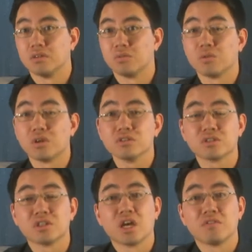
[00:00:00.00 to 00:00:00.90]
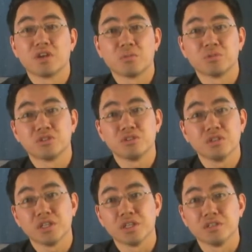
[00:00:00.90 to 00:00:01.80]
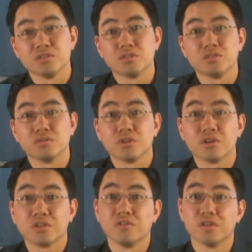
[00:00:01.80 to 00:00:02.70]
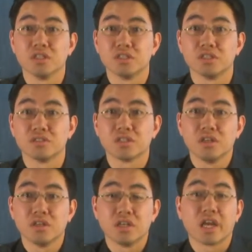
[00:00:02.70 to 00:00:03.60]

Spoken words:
We're also going to have an opportunity to go to the villages and